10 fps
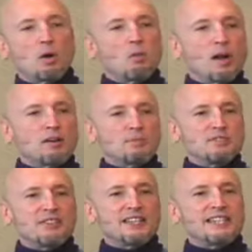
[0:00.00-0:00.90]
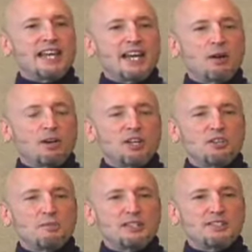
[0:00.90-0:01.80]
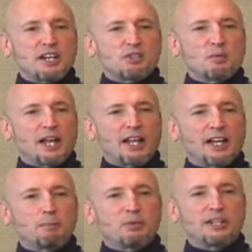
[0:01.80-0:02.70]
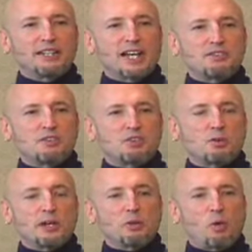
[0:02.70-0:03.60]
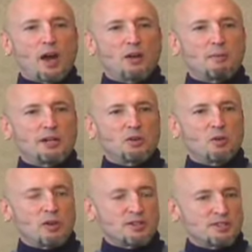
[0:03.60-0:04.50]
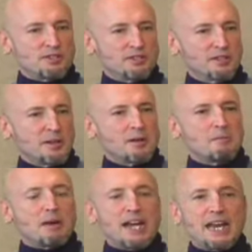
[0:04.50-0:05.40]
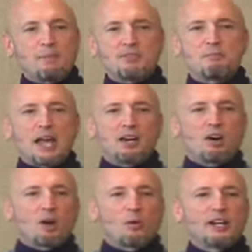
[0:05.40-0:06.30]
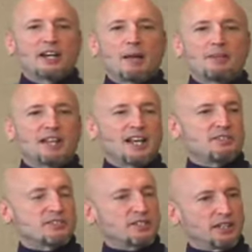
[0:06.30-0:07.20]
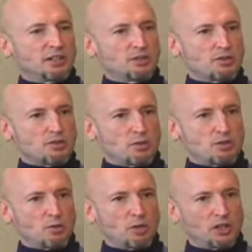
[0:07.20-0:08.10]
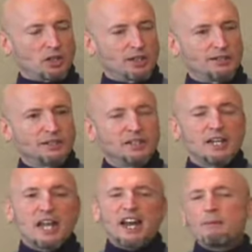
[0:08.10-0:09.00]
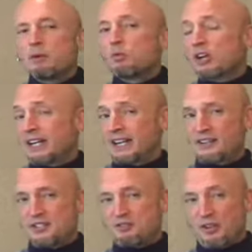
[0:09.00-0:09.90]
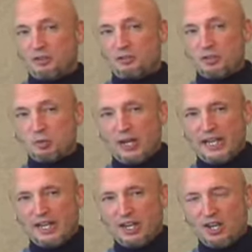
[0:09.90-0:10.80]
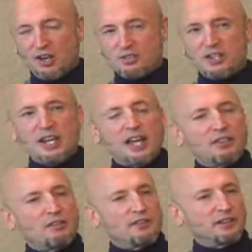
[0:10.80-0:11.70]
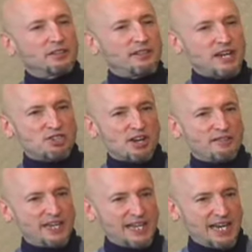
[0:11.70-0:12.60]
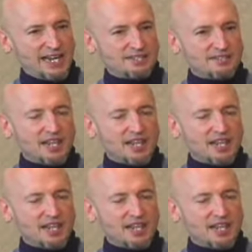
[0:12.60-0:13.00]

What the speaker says: Welcome to the 10-hour Human Sexuality Pre-Licensure Requirement course. My name is Matt Harwood and I'm a licensed clinical social worker. And I've been working in this field for 20 years in the field of HIV and AIDS.